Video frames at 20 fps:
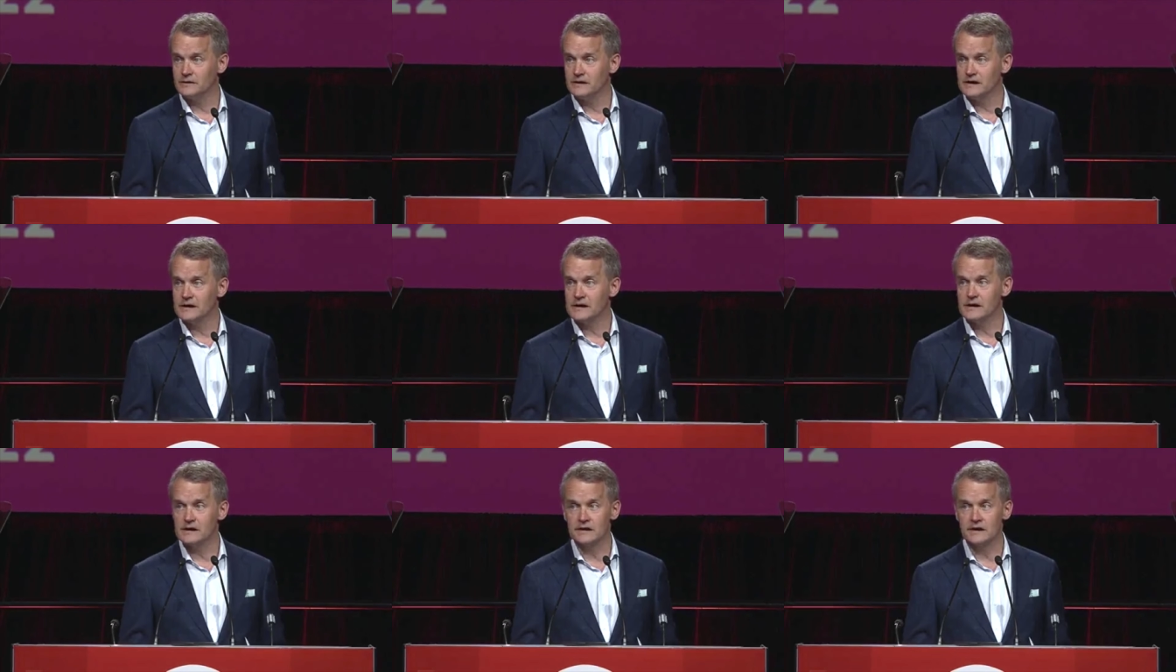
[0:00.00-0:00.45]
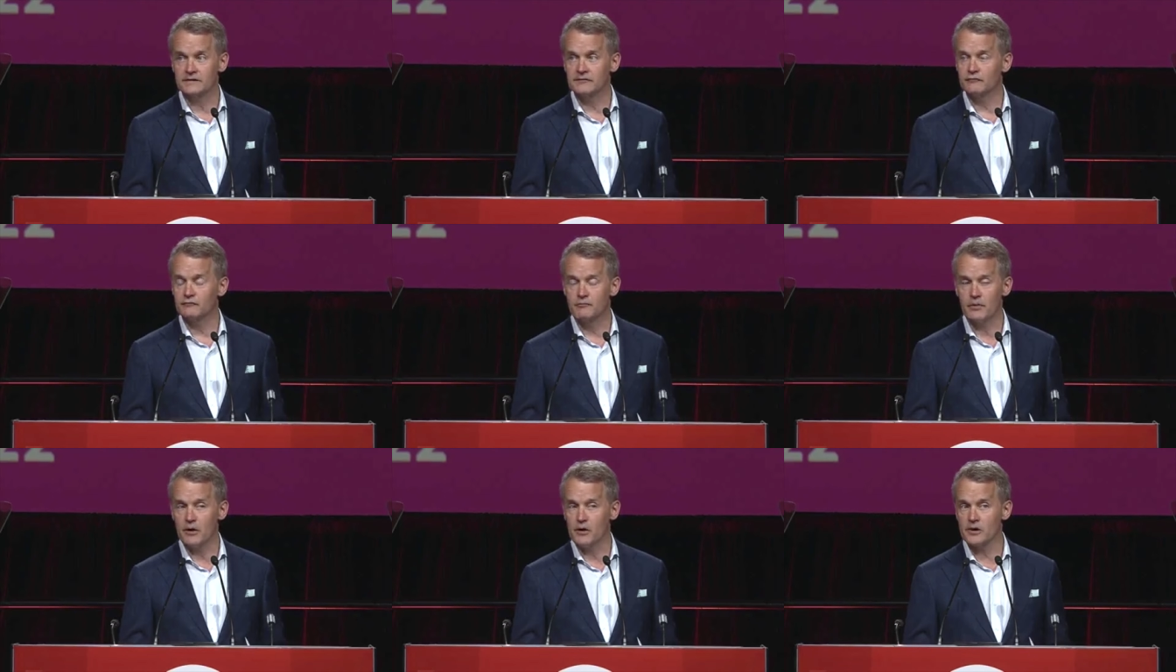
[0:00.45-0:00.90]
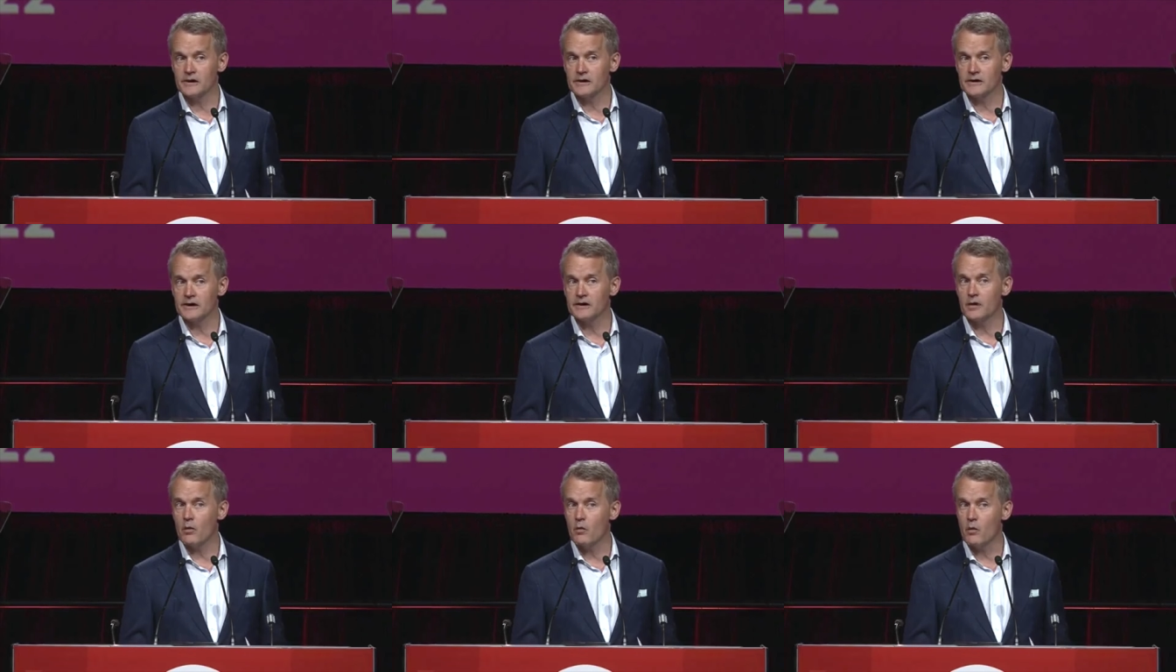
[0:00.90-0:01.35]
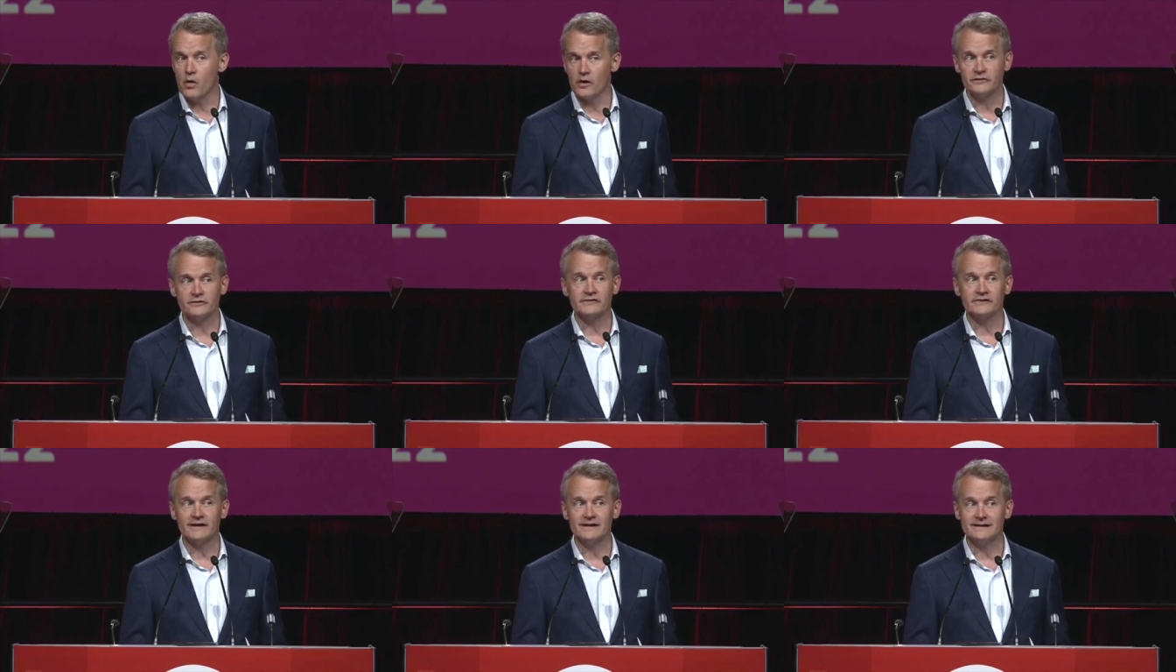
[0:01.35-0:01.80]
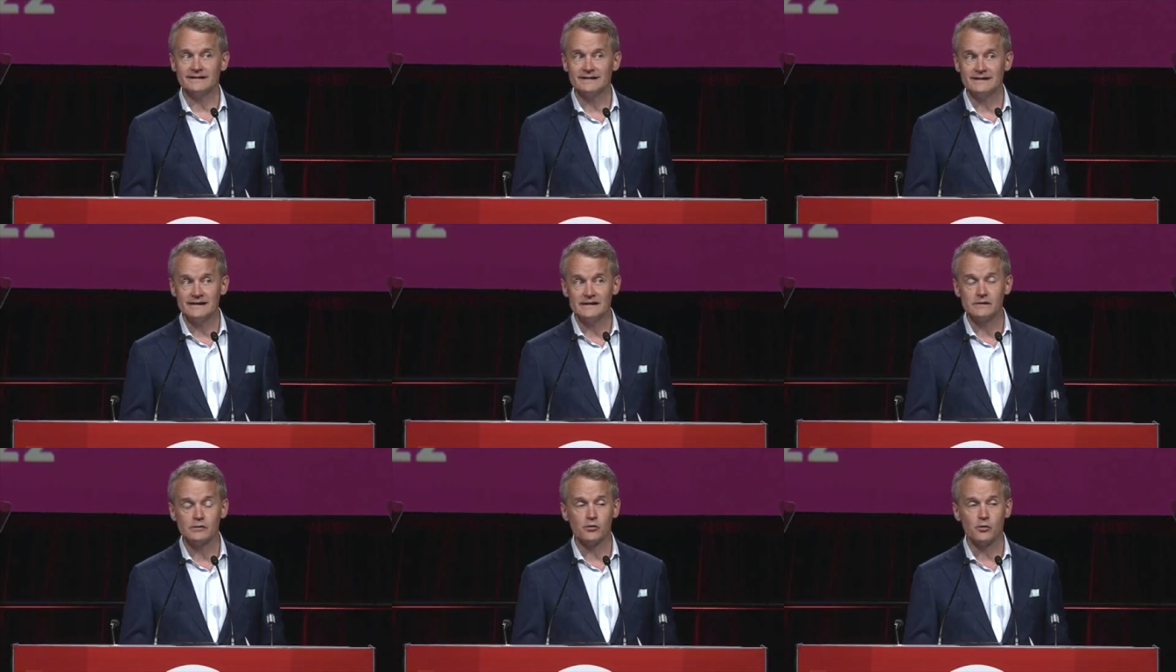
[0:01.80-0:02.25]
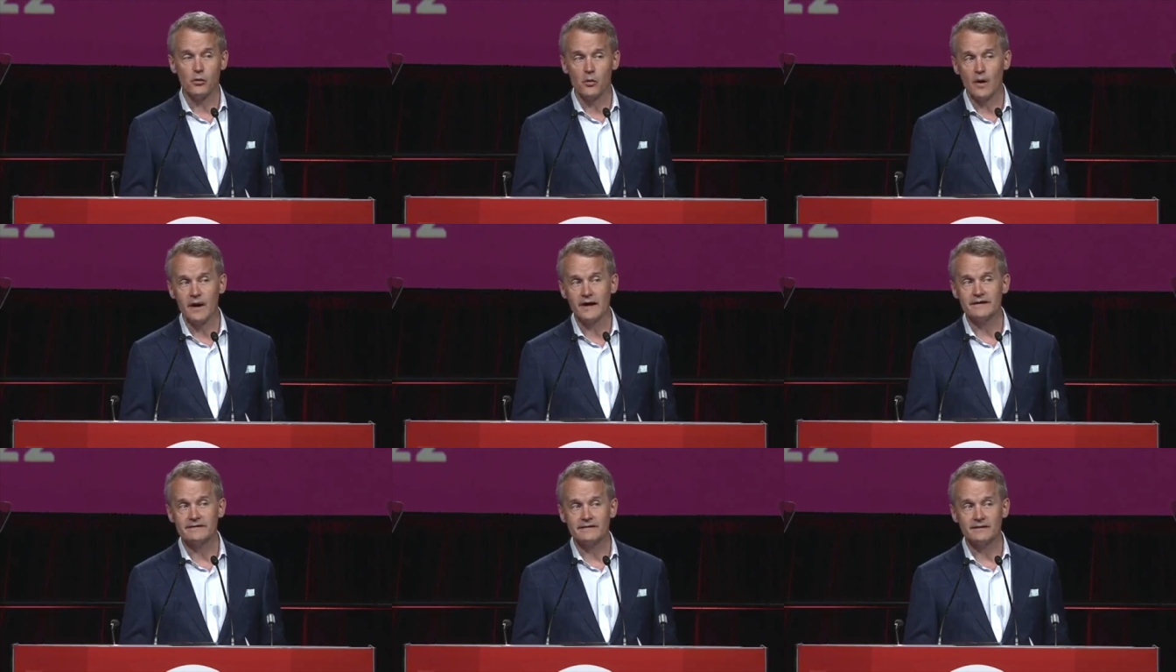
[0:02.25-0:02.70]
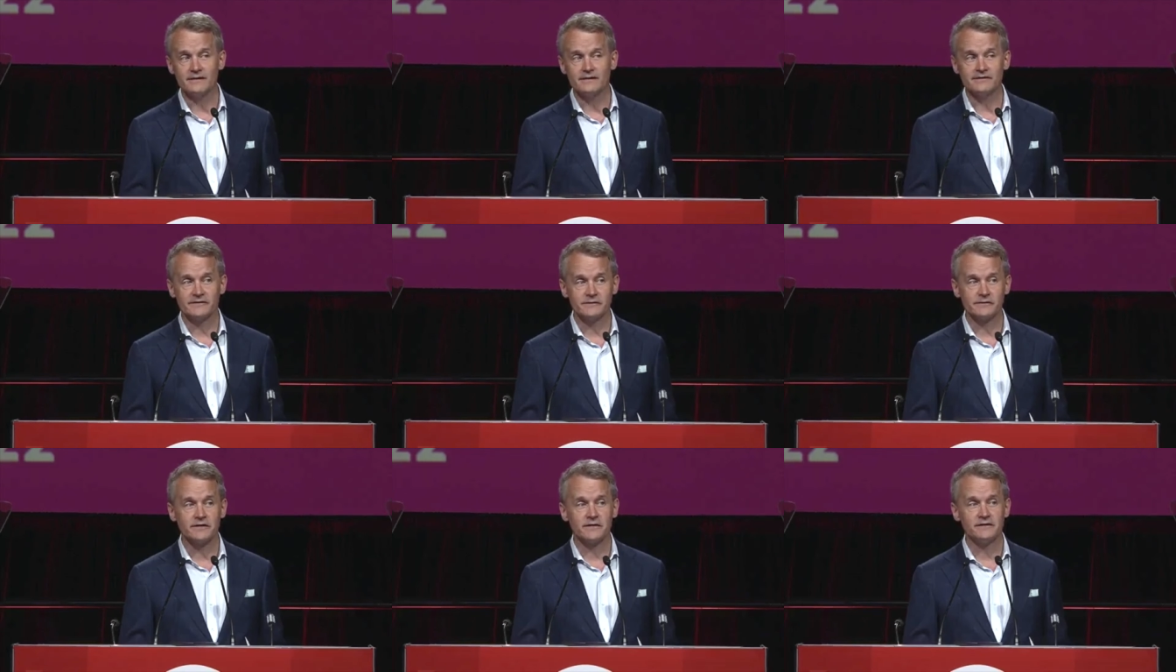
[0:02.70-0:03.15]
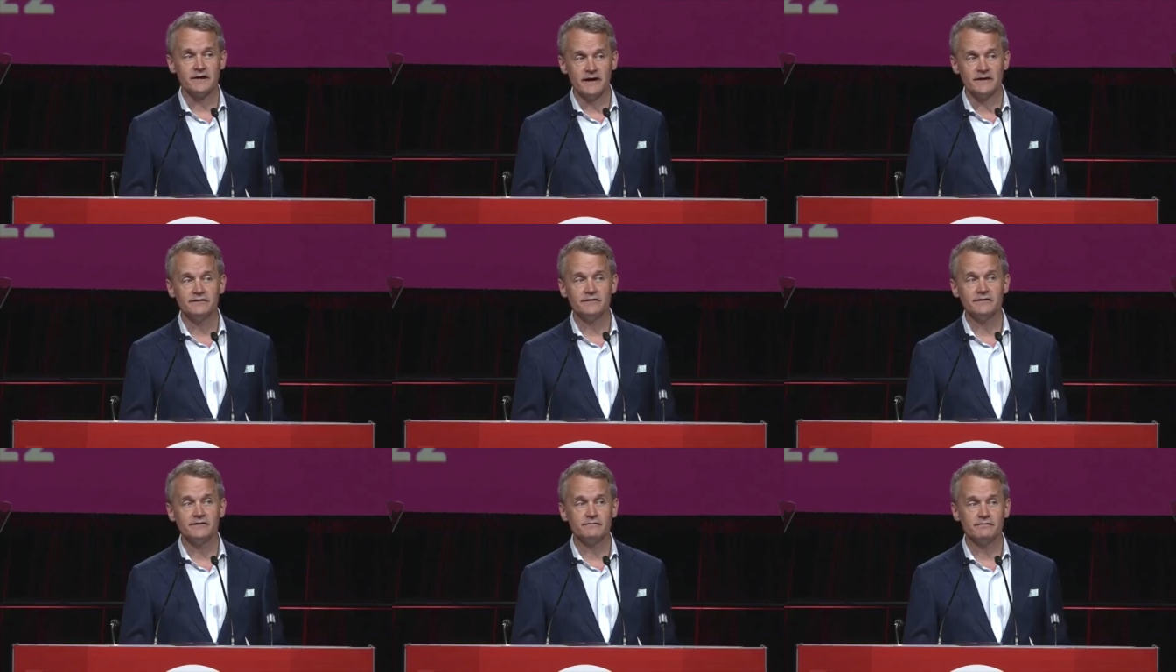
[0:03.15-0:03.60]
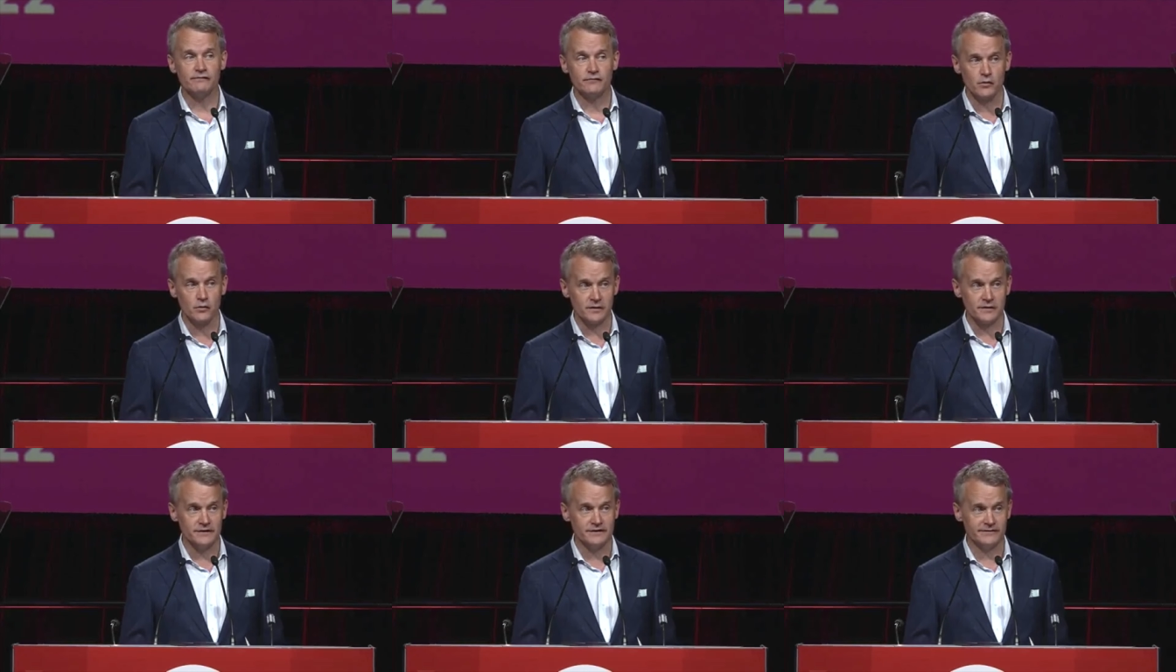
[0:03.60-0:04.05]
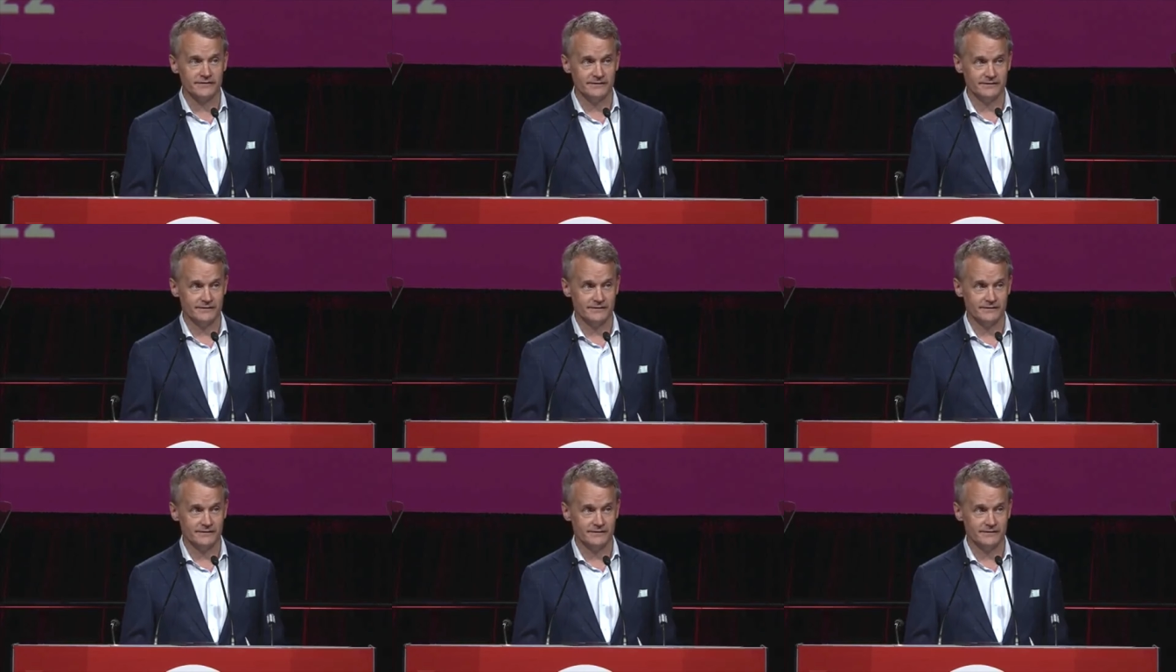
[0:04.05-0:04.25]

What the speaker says: Collective bargaining wasn't a legal right until the 1940s.